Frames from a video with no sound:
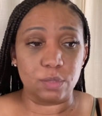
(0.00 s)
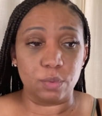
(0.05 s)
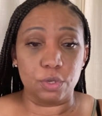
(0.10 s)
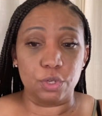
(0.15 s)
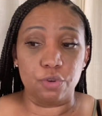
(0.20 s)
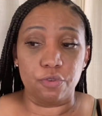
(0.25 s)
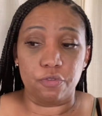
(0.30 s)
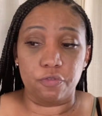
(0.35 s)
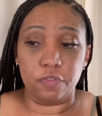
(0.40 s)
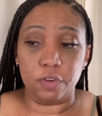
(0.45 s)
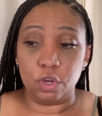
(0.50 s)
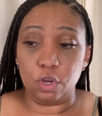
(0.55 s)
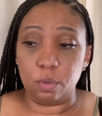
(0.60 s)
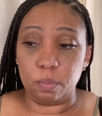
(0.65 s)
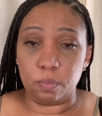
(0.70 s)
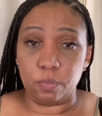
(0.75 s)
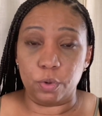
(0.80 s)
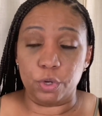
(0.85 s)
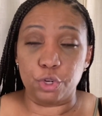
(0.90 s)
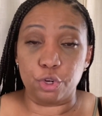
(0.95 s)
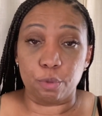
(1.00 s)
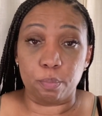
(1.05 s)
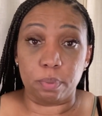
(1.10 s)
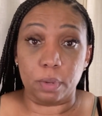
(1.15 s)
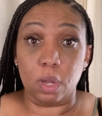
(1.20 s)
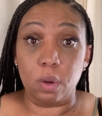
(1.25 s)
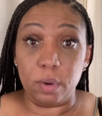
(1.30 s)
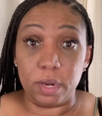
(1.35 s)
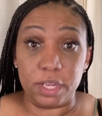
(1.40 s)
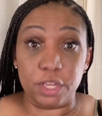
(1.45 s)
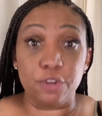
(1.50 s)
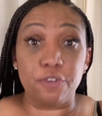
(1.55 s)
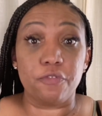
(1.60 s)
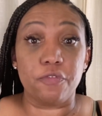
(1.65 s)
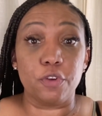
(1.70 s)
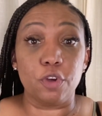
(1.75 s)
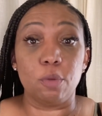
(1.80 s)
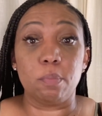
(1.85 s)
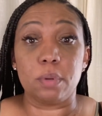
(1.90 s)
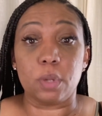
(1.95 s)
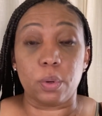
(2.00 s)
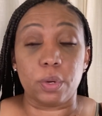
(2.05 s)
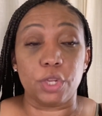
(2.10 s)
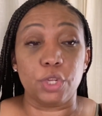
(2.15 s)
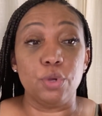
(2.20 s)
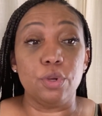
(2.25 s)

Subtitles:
when you're bloated, you feel bloated.